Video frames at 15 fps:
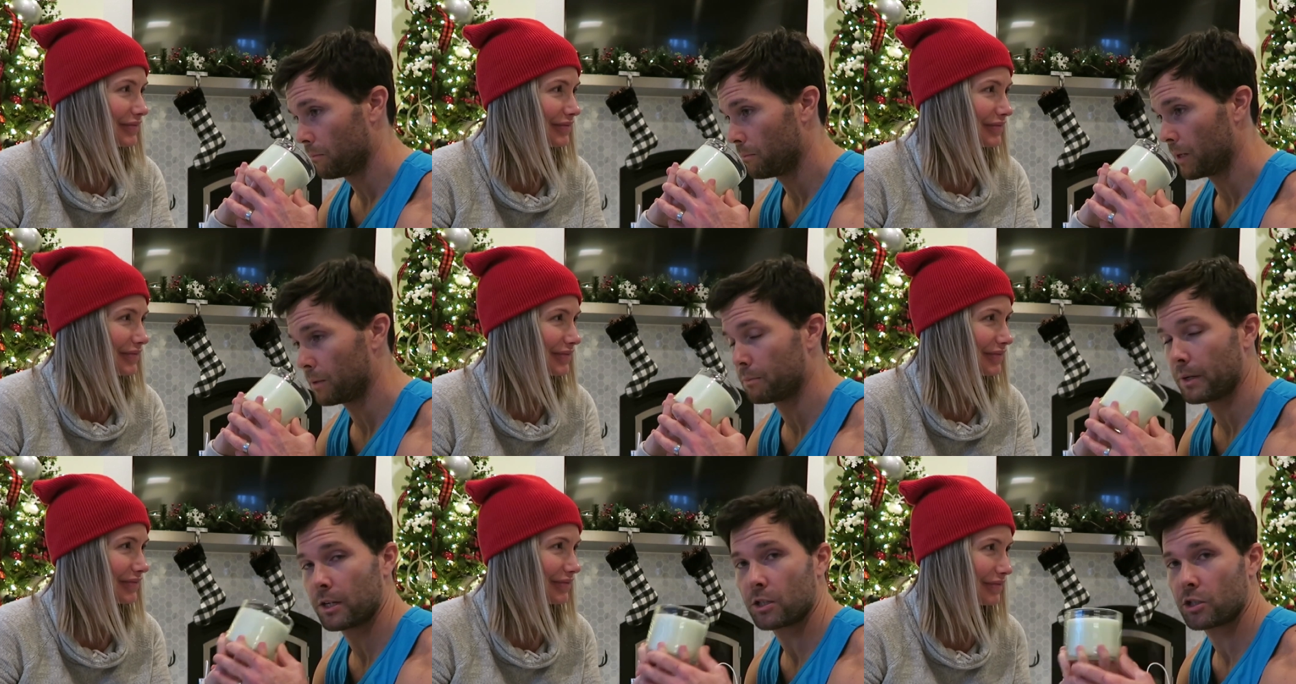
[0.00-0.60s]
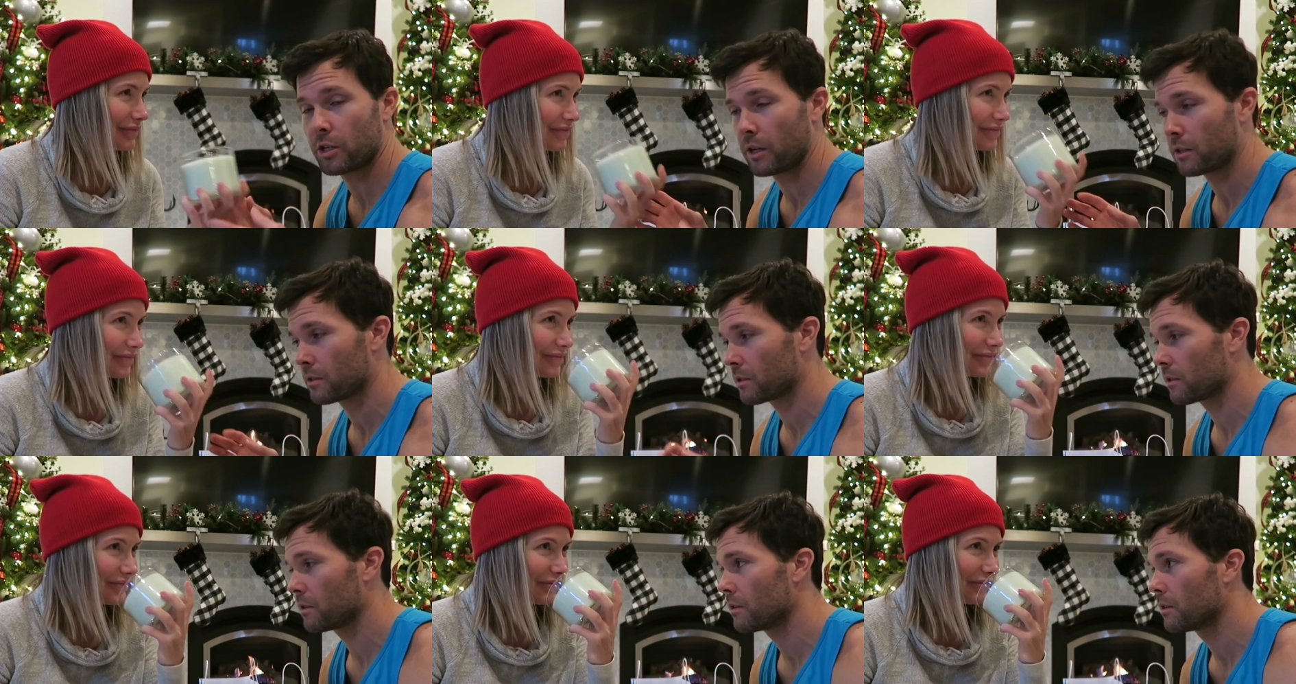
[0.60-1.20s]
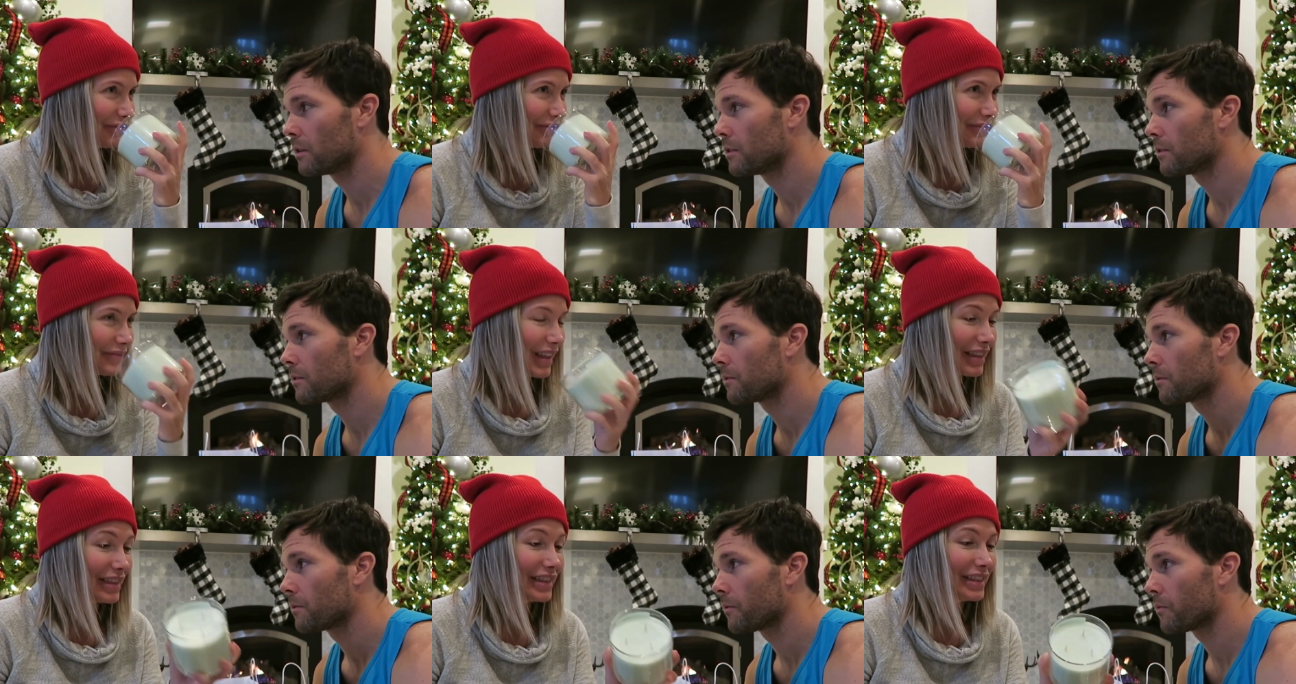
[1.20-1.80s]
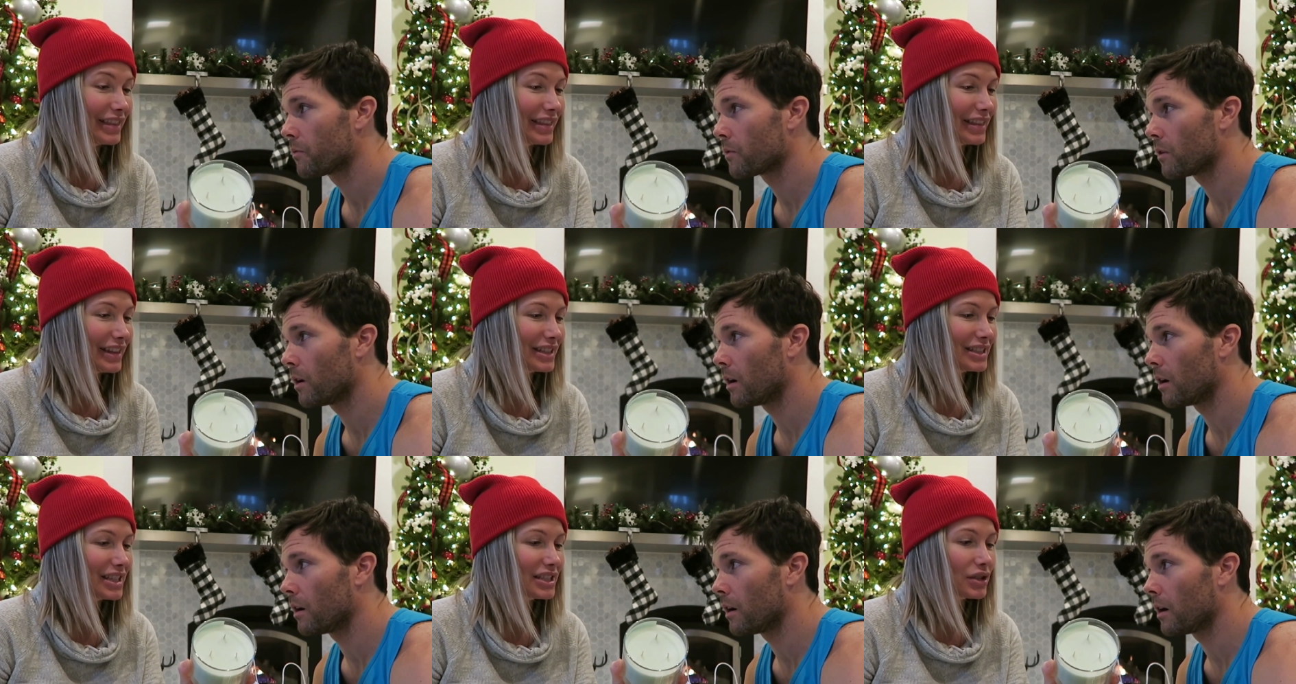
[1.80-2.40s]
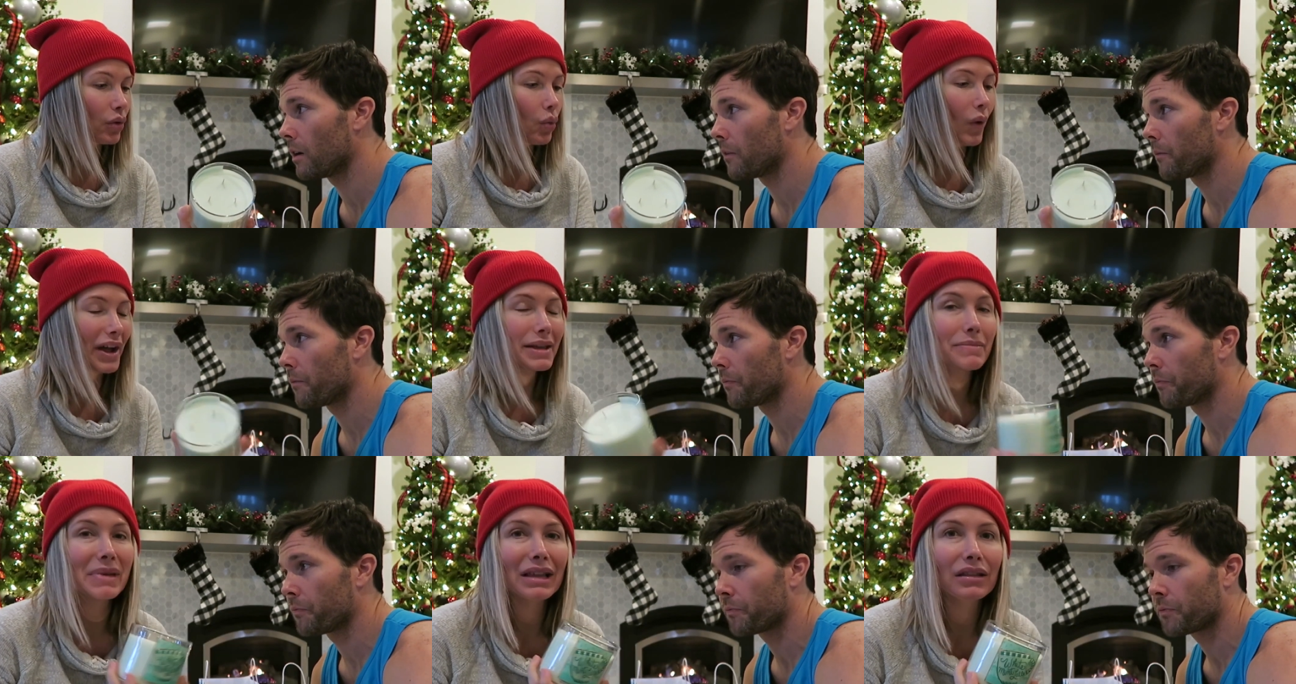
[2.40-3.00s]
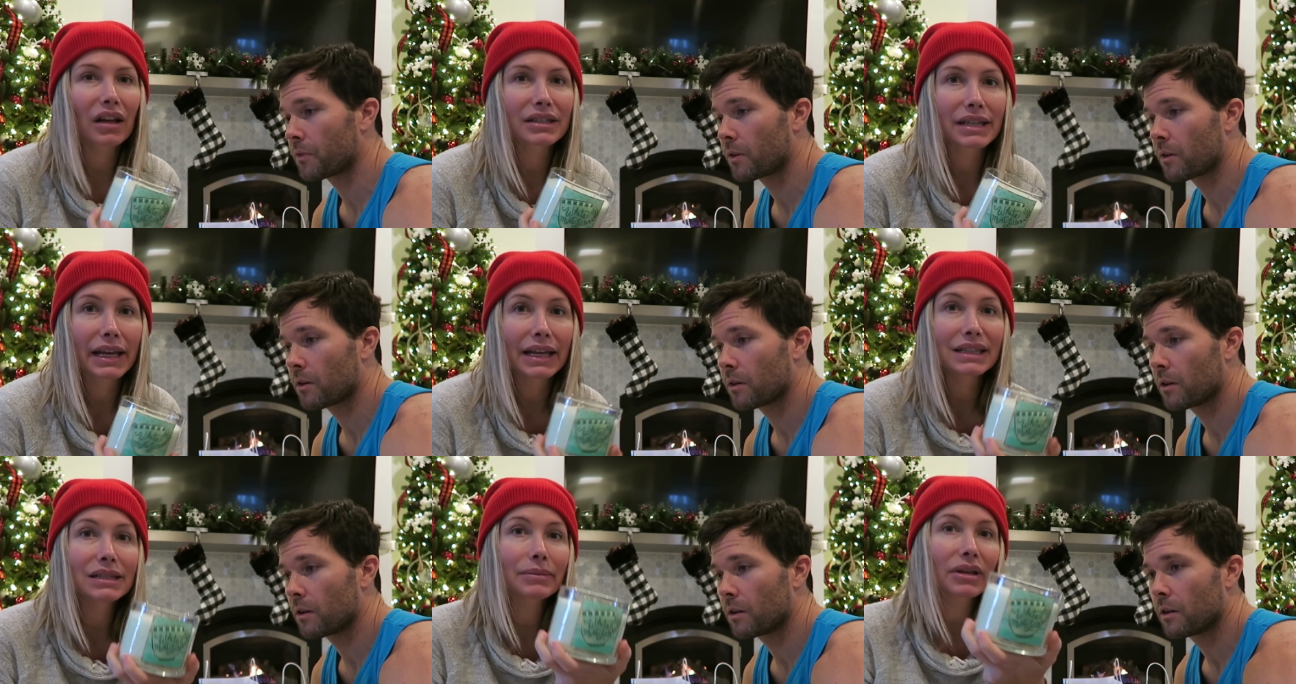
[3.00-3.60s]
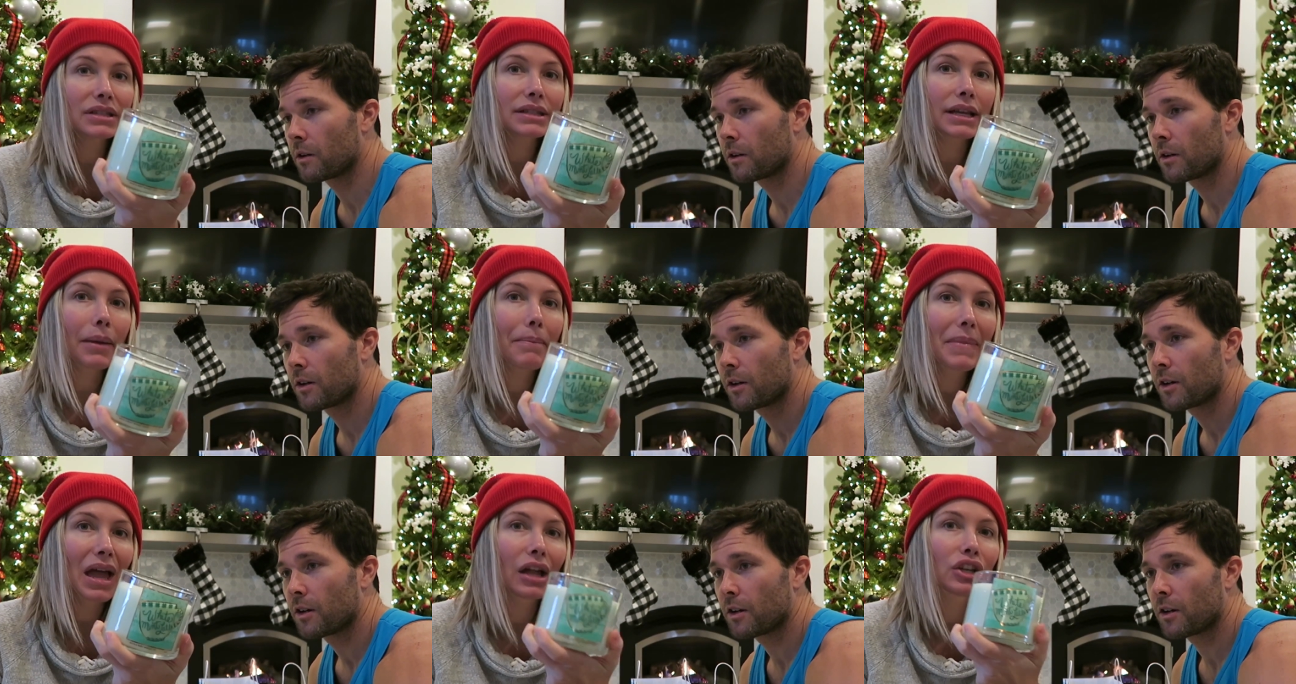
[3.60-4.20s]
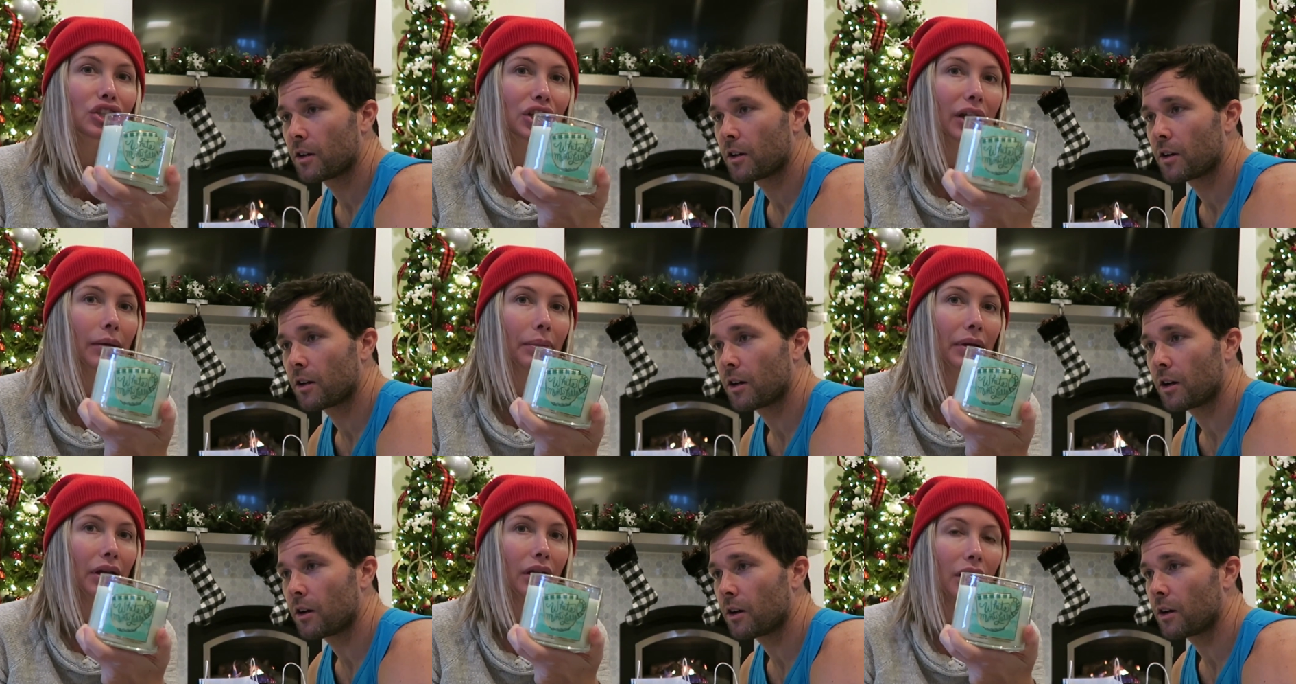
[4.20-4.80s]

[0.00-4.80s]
Speaker 1: my bare chest.
Speaker 2: This is white mint latte. It smells like mint chip,